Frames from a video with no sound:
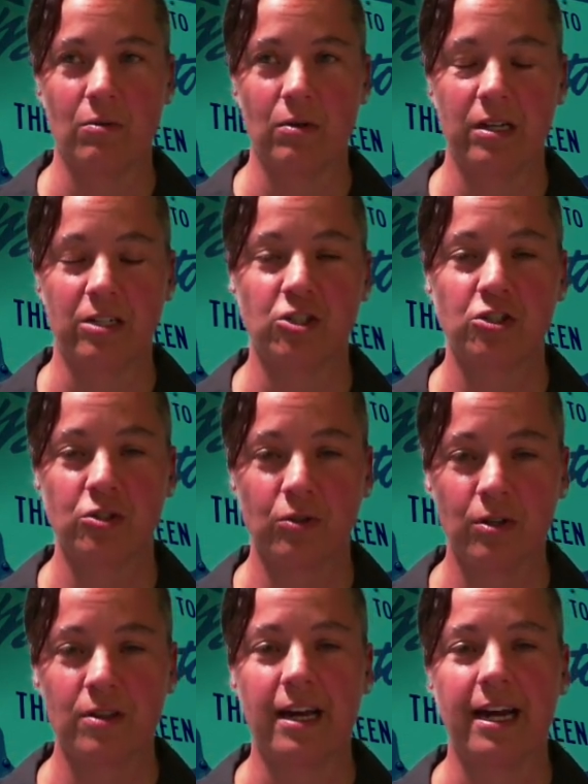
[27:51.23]

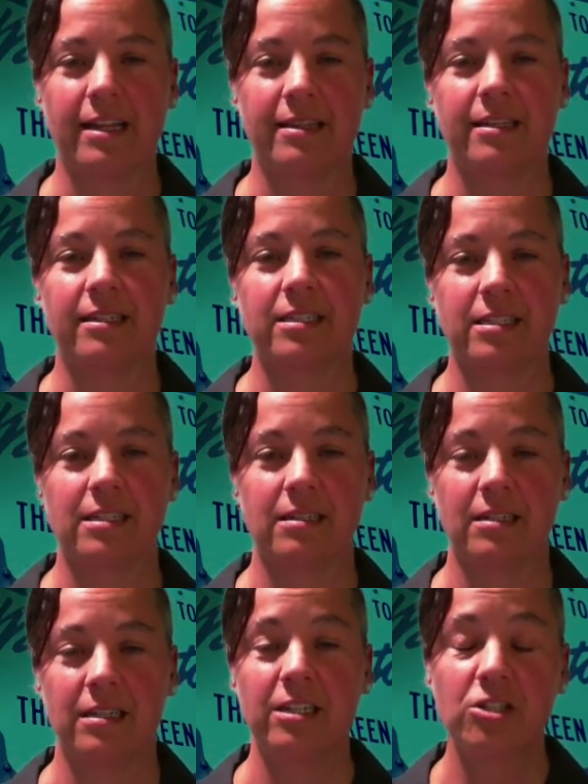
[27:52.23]
ensure that this
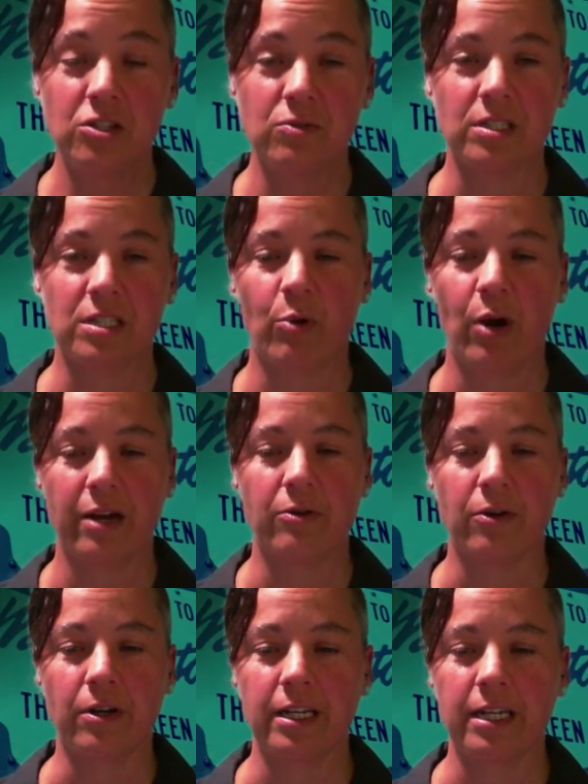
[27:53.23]
issue is a
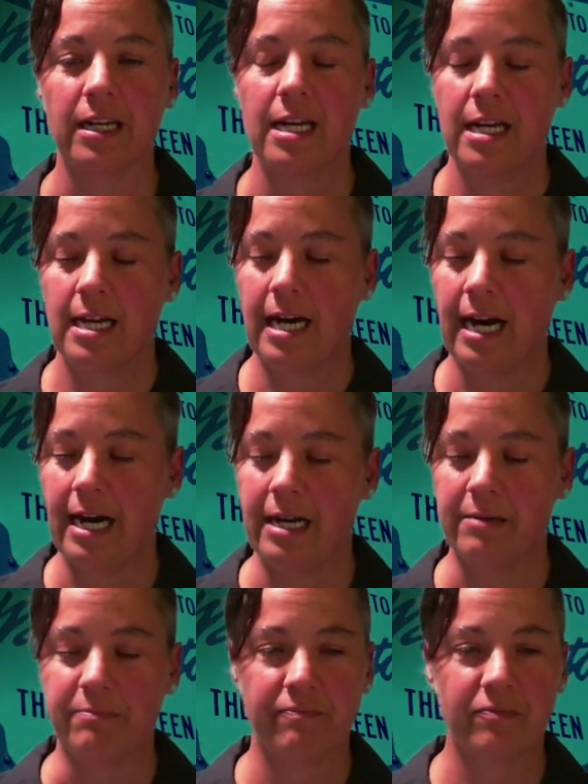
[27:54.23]
priority.
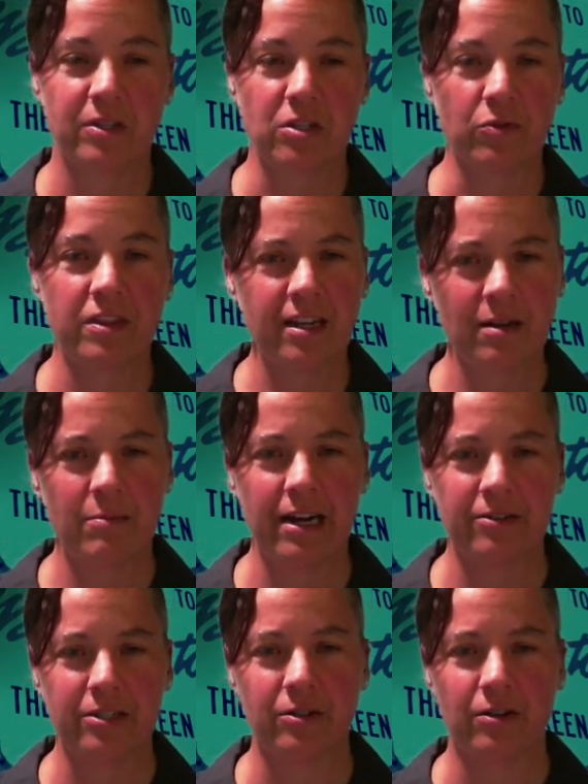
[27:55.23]
So think
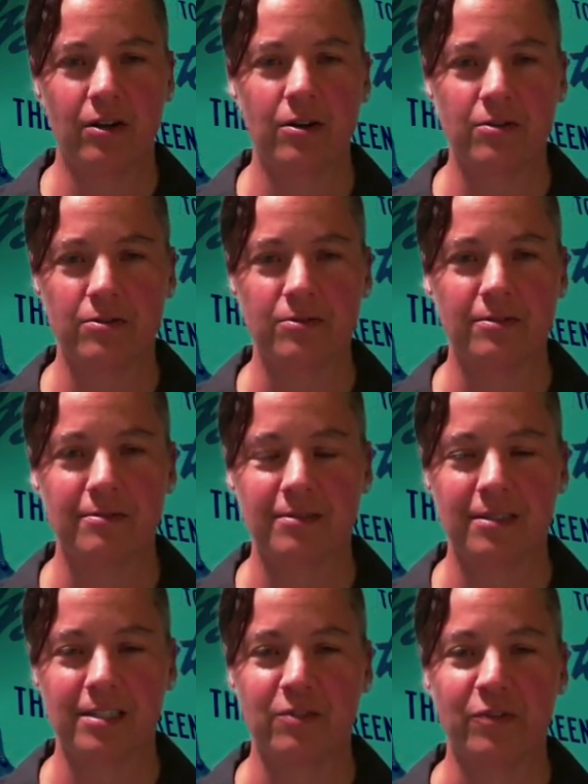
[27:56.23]
about your own
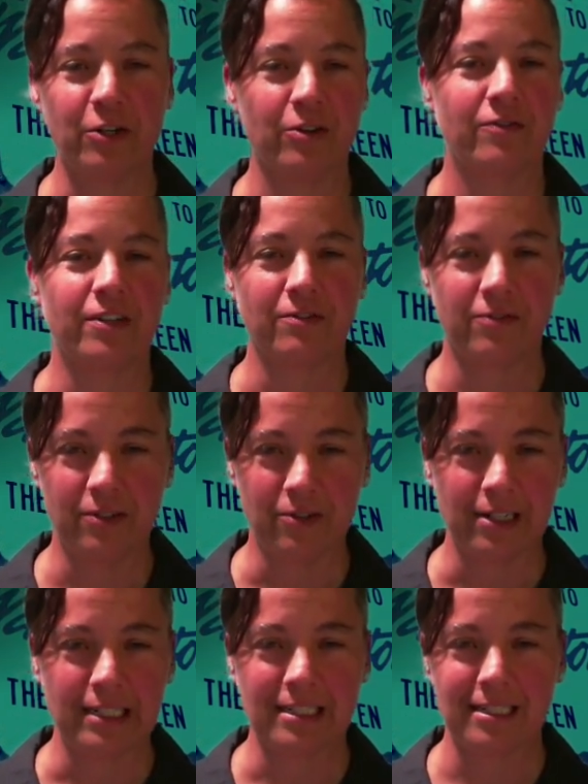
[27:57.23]
sphere of
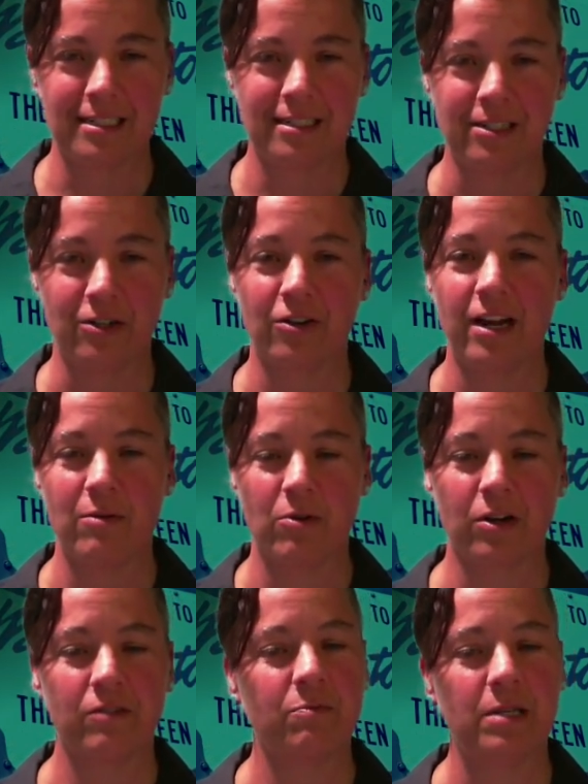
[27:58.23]
influence, your
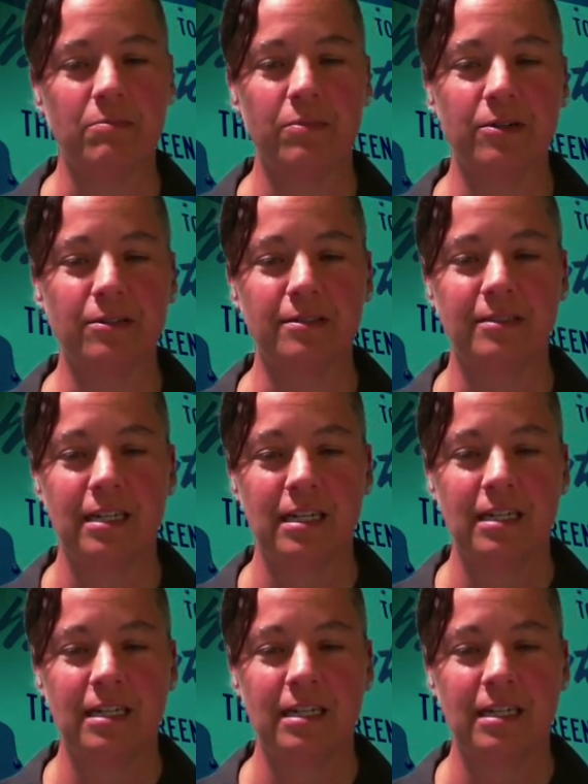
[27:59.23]
network of people,